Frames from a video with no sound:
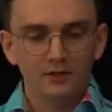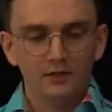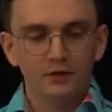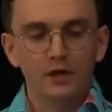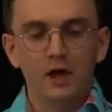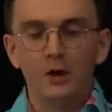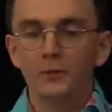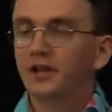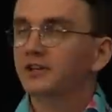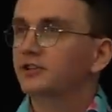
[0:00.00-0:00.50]

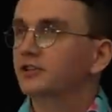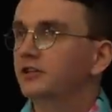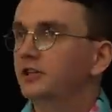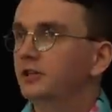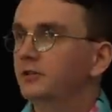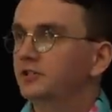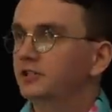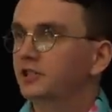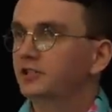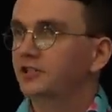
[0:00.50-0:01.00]
No
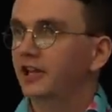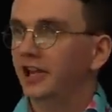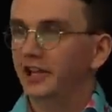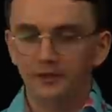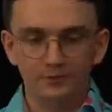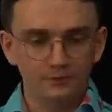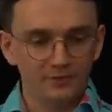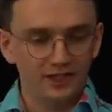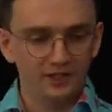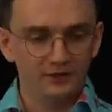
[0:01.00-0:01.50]
excuse to say
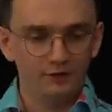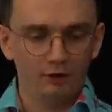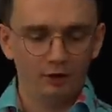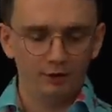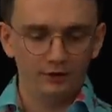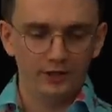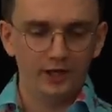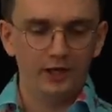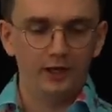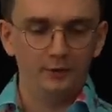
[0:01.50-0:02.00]
you did
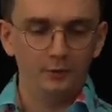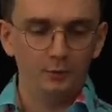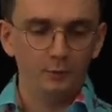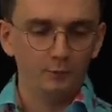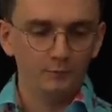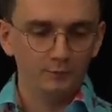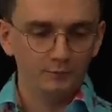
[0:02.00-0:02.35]
not know.